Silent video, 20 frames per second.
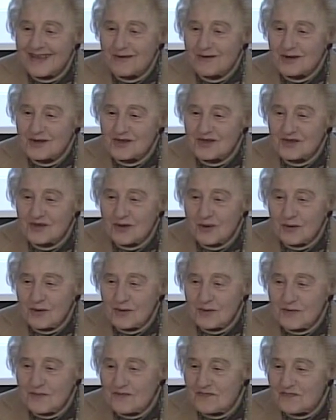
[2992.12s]
there was
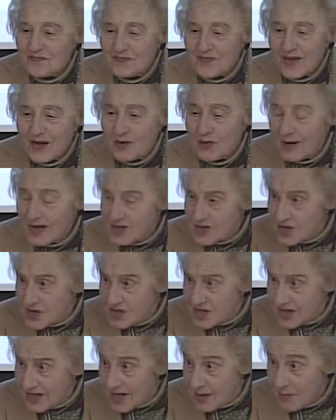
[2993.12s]
no
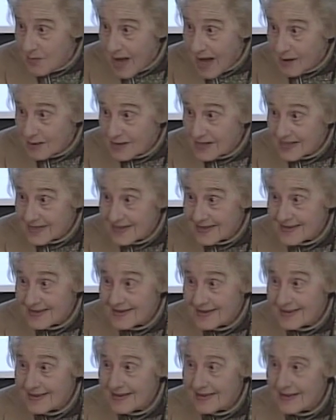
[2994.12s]
question about it.
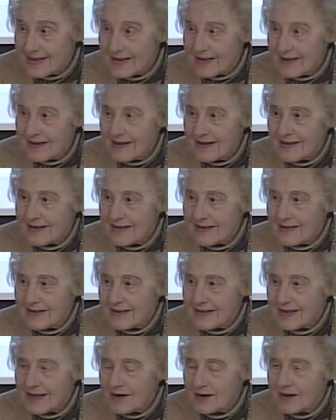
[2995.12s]

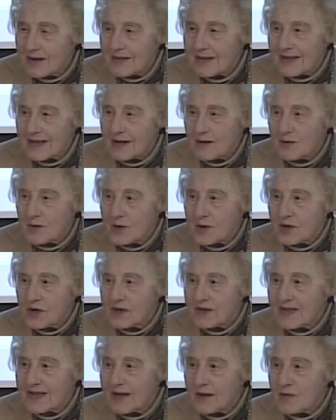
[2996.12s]
There, there
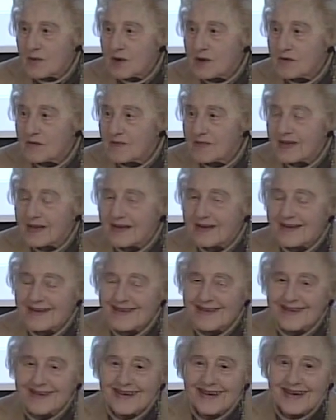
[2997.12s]
were, there were, uh,
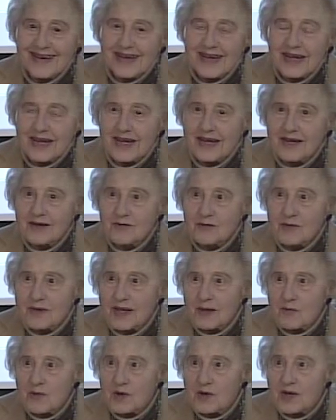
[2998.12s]
it,
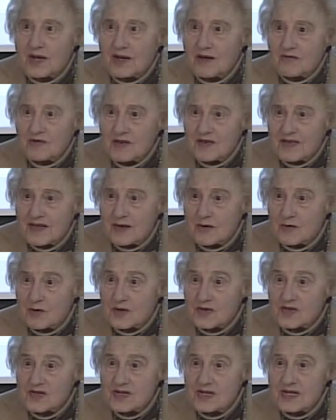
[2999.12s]
there were, everything
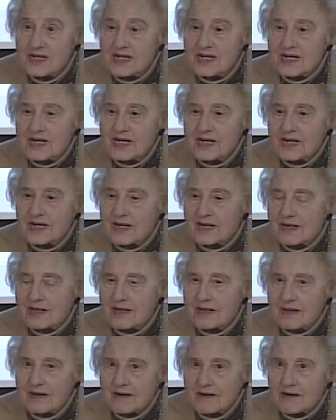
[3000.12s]
was
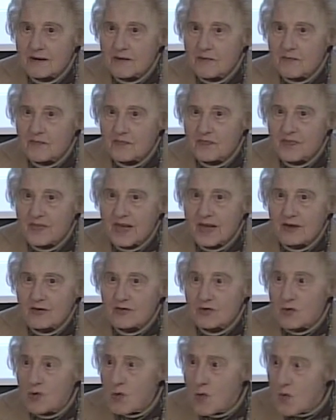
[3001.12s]
um,
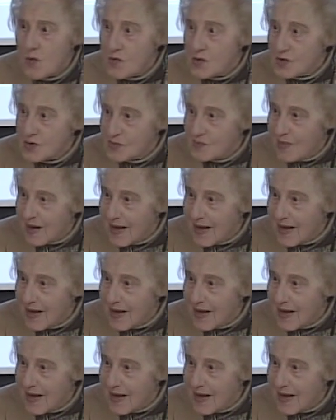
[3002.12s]
ruled